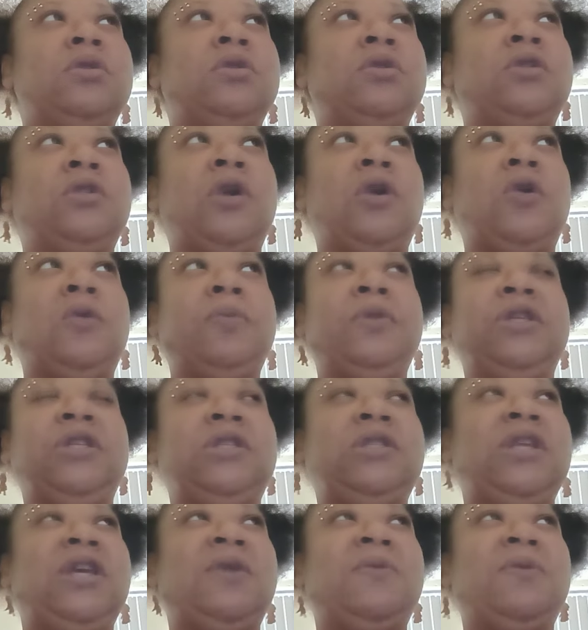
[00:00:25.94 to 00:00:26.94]
so
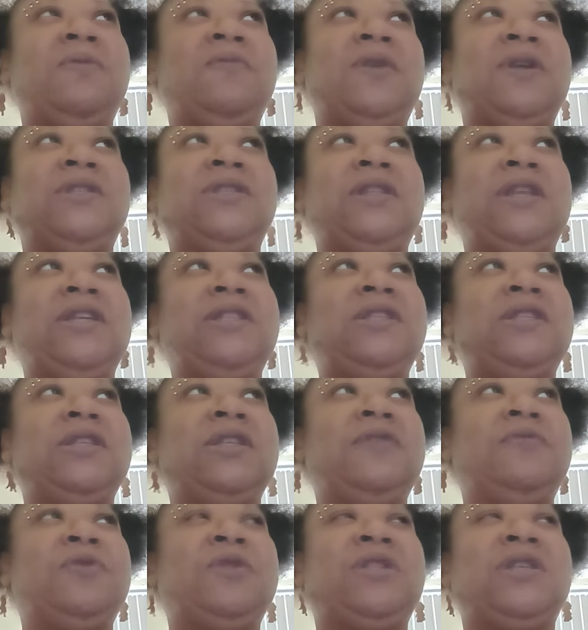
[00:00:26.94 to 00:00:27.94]
please take what resonates and
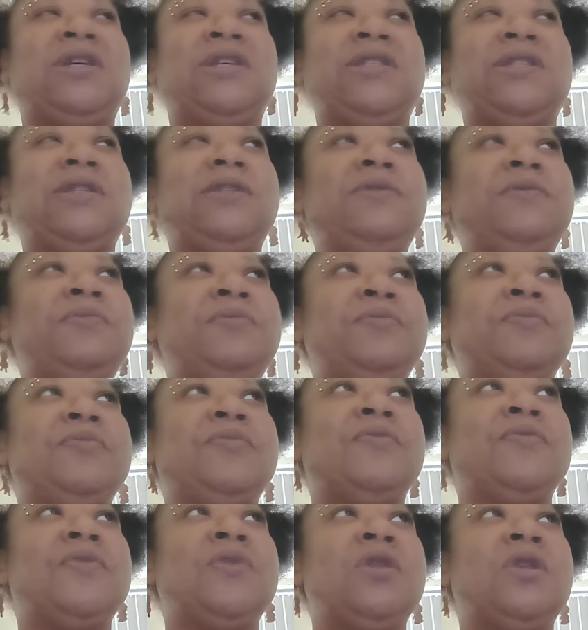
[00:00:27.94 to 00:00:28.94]
leave what doesn't.
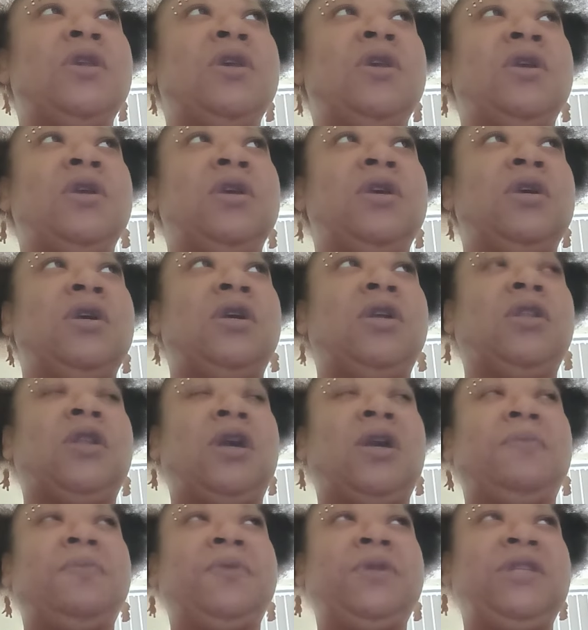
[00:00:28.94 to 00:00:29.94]

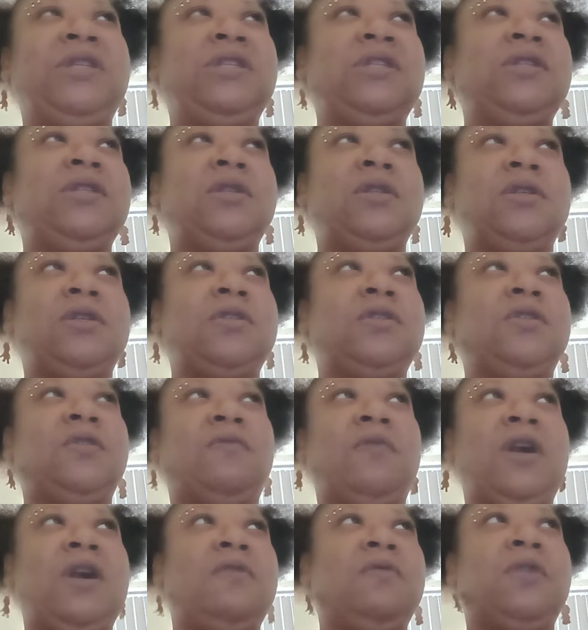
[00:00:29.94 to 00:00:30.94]
Allah, please
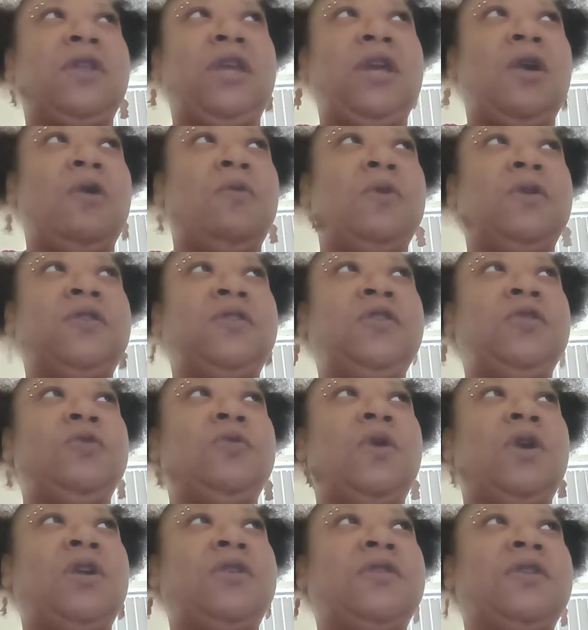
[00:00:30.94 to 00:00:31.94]
surround Leo with
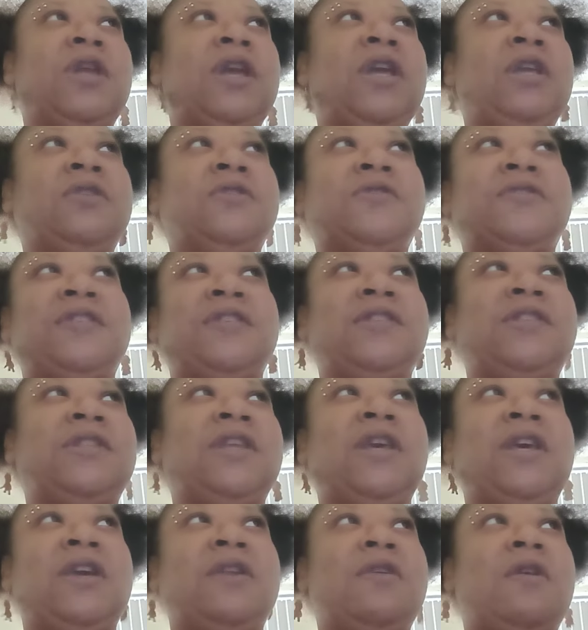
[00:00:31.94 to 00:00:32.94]
200 angels to
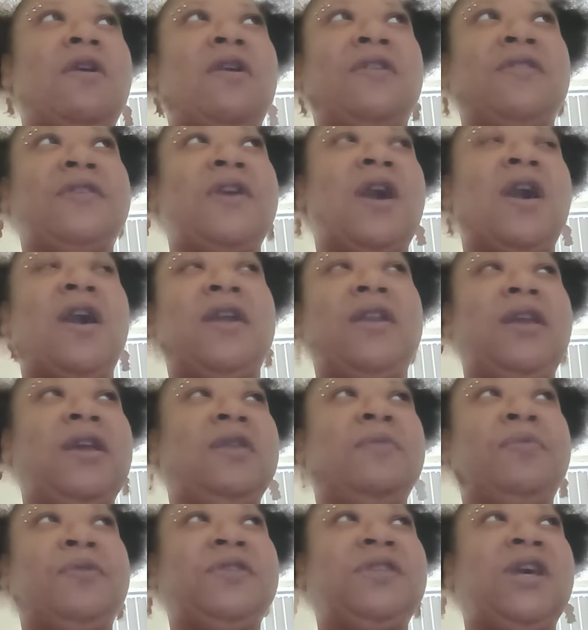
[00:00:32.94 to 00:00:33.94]
stand guard, guide,
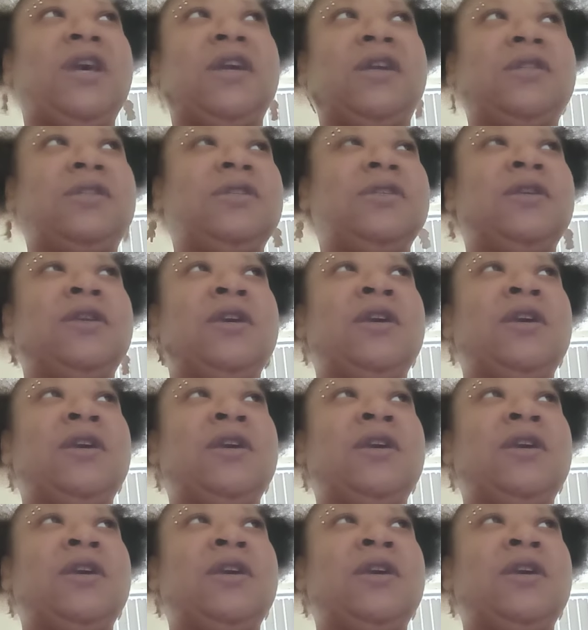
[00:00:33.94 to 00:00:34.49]
and protect.